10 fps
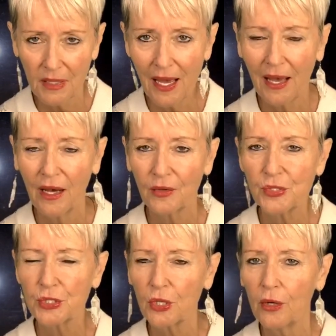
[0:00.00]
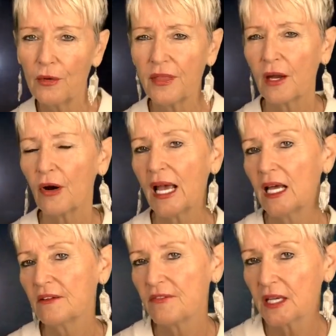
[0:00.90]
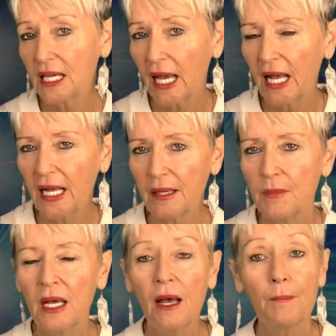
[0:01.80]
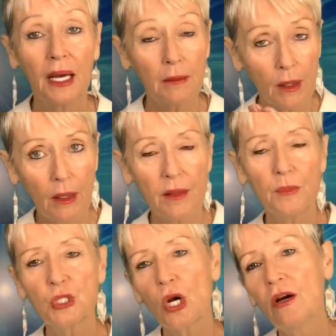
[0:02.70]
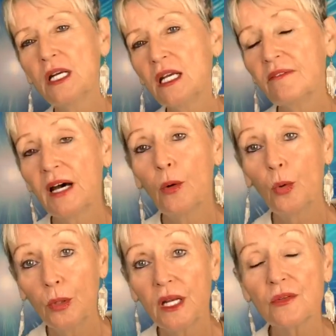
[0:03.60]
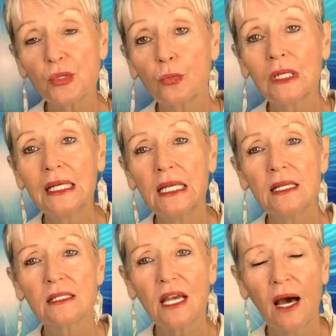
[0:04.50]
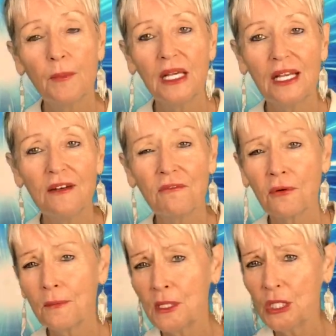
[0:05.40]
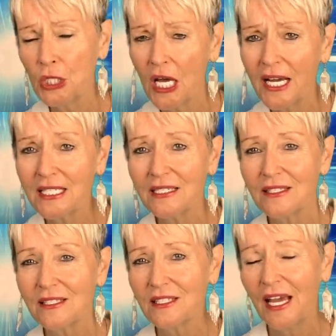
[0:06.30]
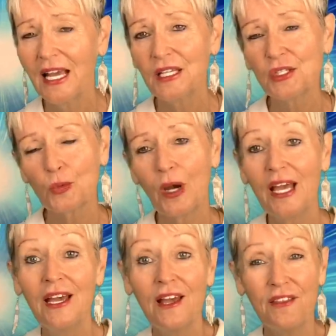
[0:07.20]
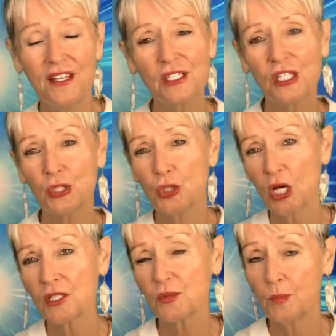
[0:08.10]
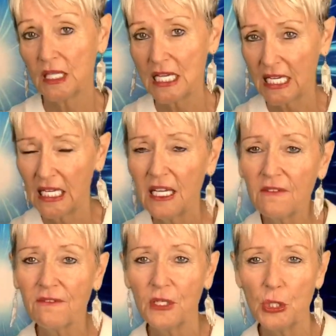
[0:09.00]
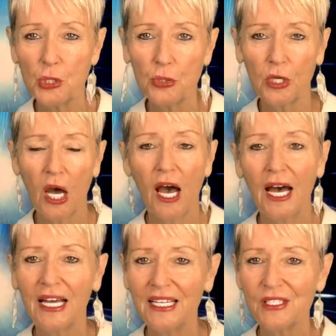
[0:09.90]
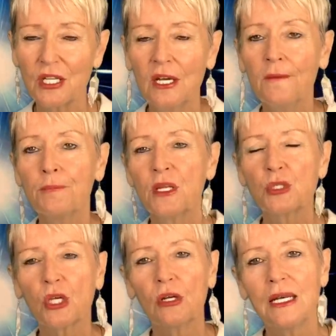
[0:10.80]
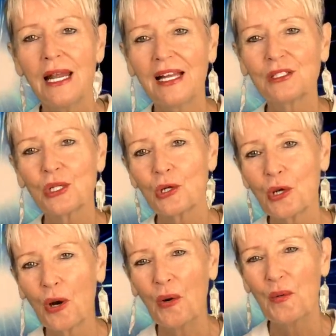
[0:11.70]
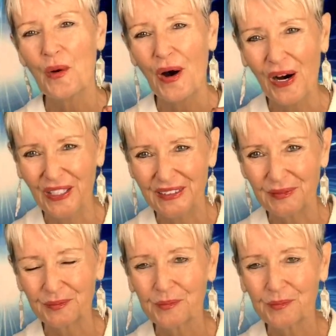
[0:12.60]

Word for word: now, so they're ahead of the game. But the majority of our audience really is coming in from the United States where this is just beginning for you guys. So let's go on.